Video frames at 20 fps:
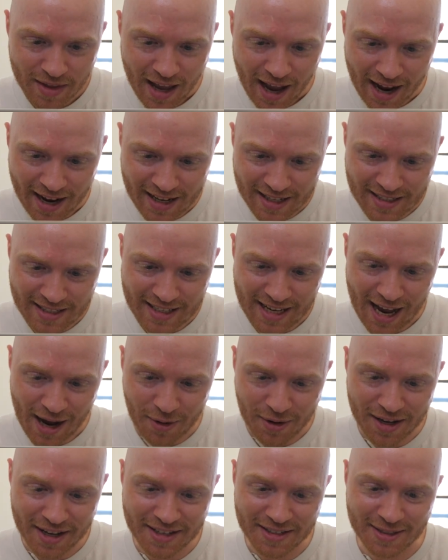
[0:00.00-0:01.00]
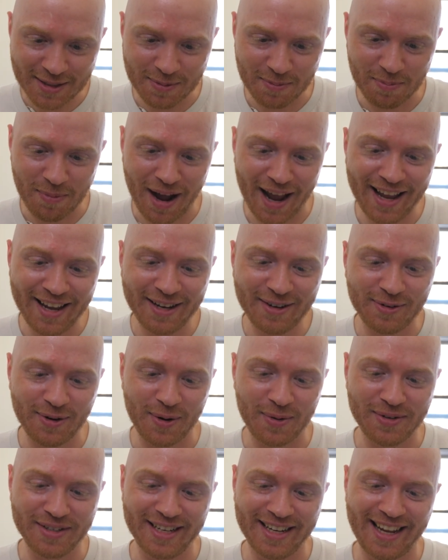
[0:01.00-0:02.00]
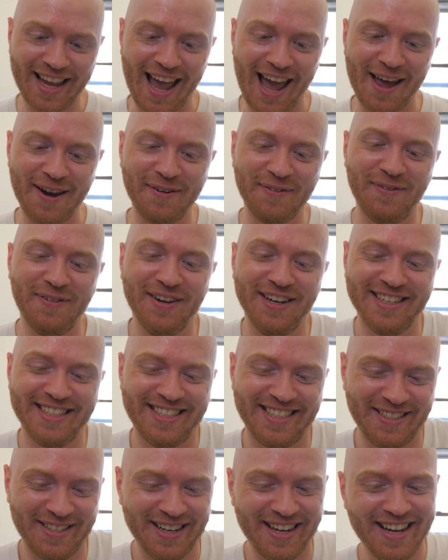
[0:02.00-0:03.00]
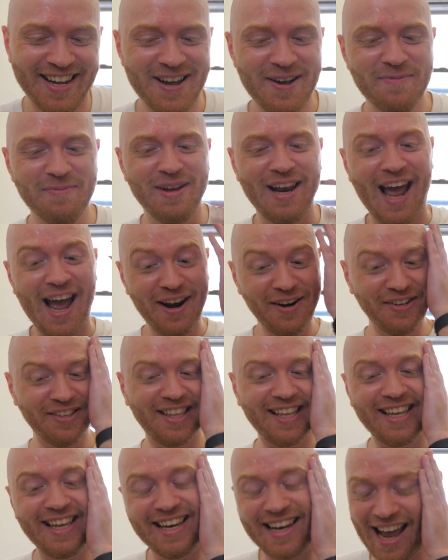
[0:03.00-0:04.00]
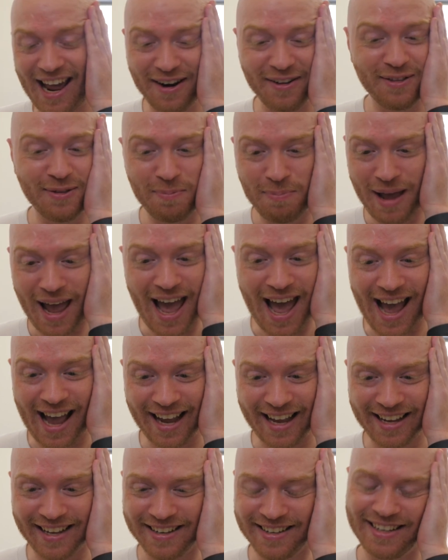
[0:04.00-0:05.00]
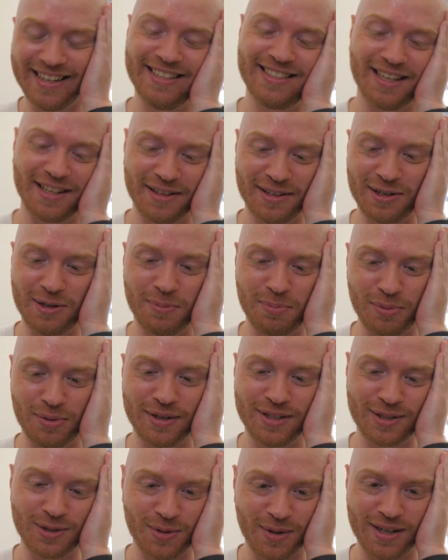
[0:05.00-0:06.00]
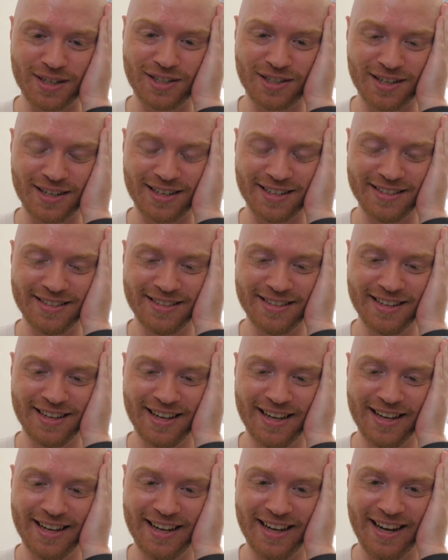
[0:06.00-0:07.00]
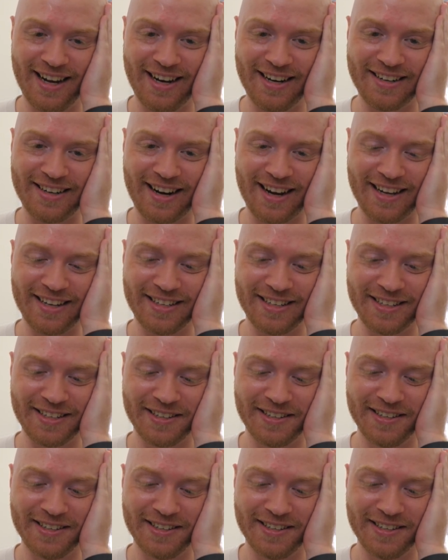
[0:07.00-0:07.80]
I can see how kittens might grow into catfish, but how do they get out of the bag is a little boy's question. All right.